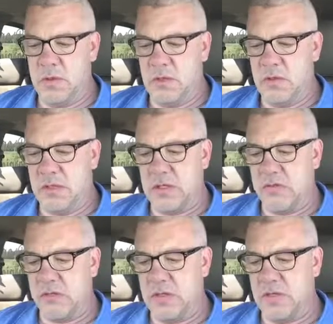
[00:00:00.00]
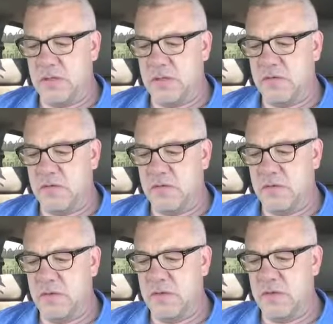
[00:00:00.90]
Oh, look at this. This is
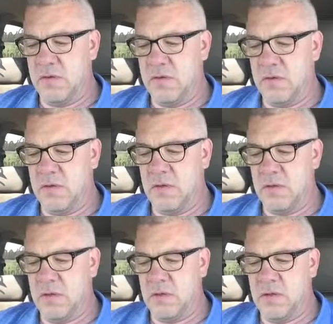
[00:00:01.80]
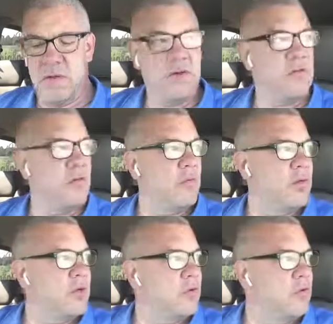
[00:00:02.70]
just a
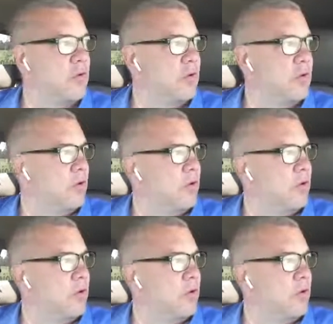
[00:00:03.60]
really cool.